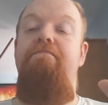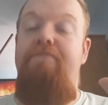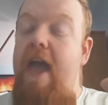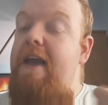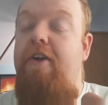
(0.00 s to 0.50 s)

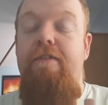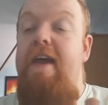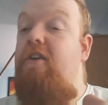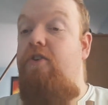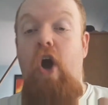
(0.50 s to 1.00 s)
they
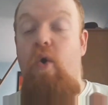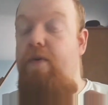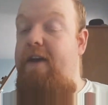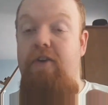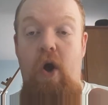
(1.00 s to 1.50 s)
can
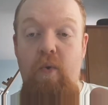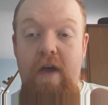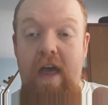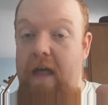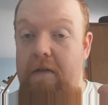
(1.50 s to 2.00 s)

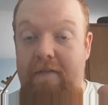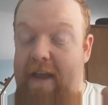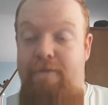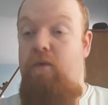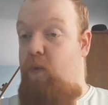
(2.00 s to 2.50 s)
go
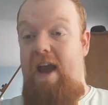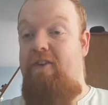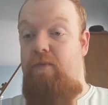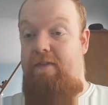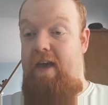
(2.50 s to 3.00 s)
different
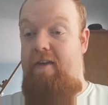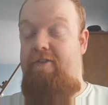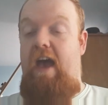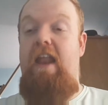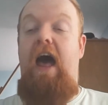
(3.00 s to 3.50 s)
ways with
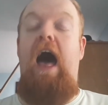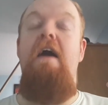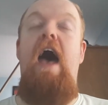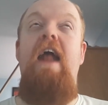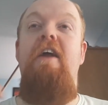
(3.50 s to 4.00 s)
this, and
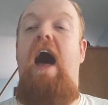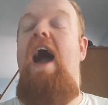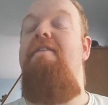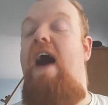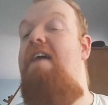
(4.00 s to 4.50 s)

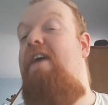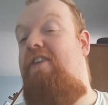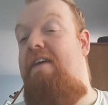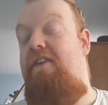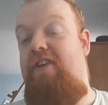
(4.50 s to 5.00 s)
I've
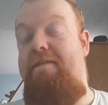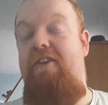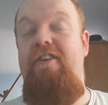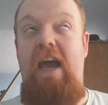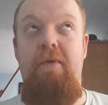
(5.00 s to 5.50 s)

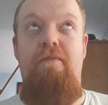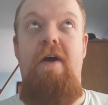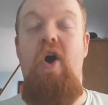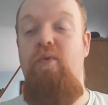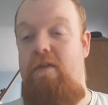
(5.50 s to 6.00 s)
actually came up with
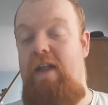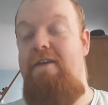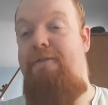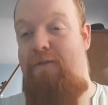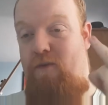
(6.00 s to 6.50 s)
my own
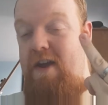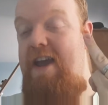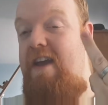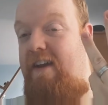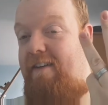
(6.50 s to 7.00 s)
like
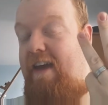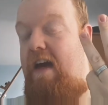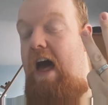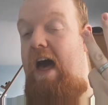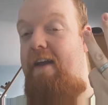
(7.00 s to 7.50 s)
free
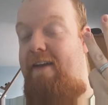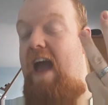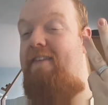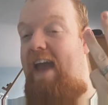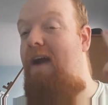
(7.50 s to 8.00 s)

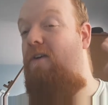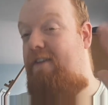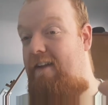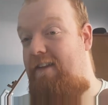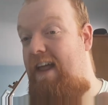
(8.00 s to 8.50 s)
guest
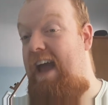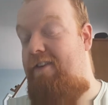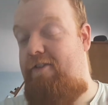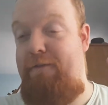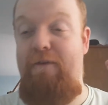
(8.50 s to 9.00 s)
character
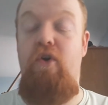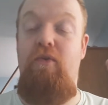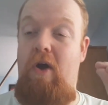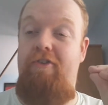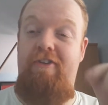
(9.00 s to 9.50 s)
list for
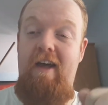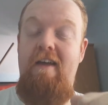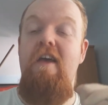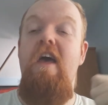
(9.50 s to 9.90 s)
the roster.